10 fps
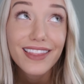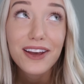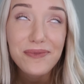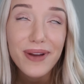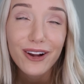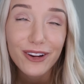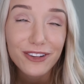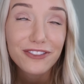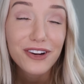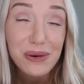the amount
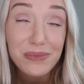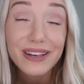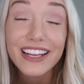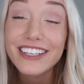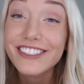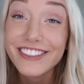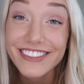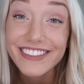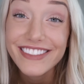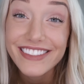of
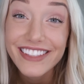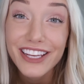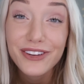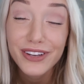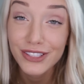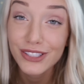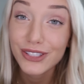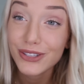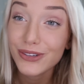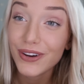combinations that you can
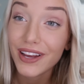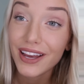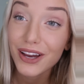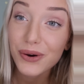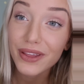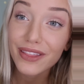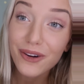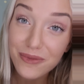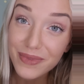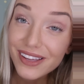do with
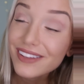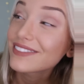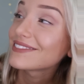oatmeal